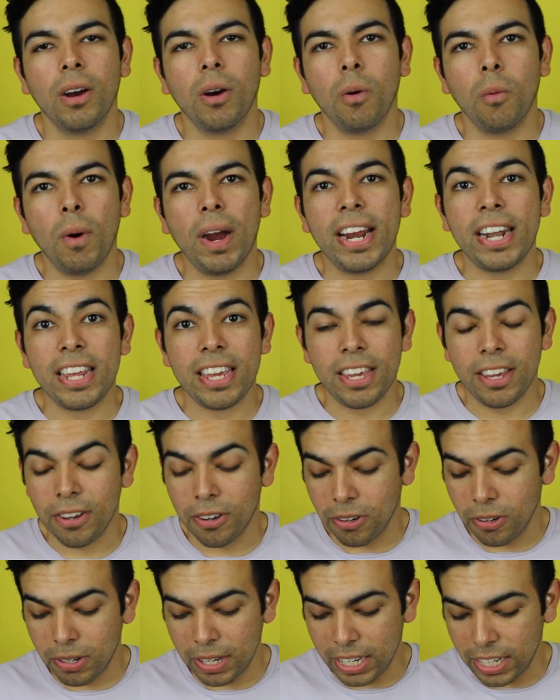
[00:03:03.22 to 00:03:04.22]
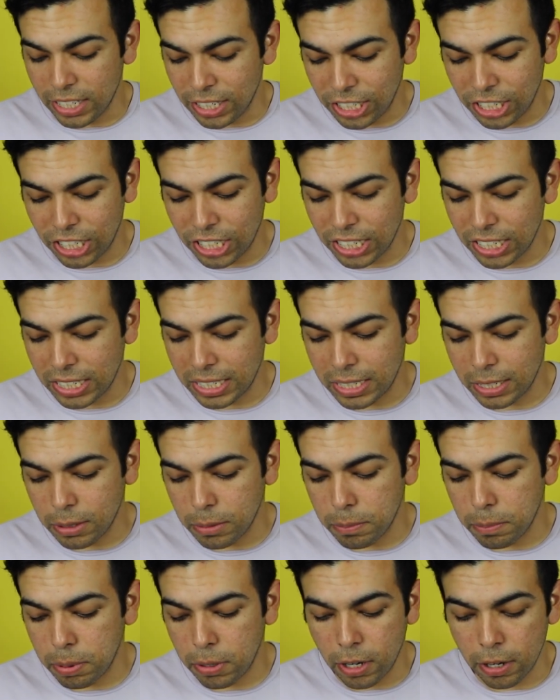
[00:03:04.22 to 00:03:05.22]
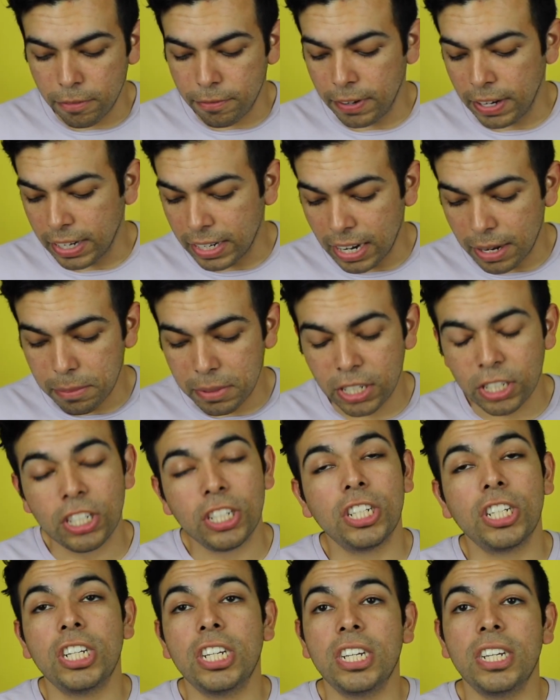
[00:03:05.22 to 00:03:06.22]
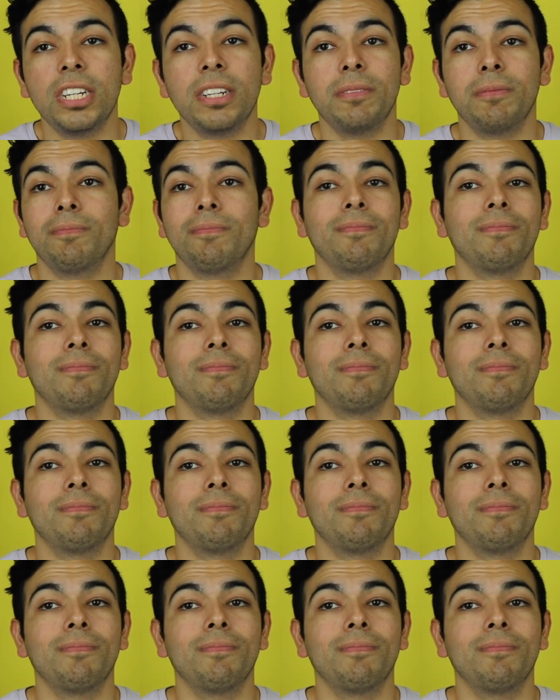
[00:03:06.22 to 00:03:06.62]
white heel. It's just perfect. I mean, she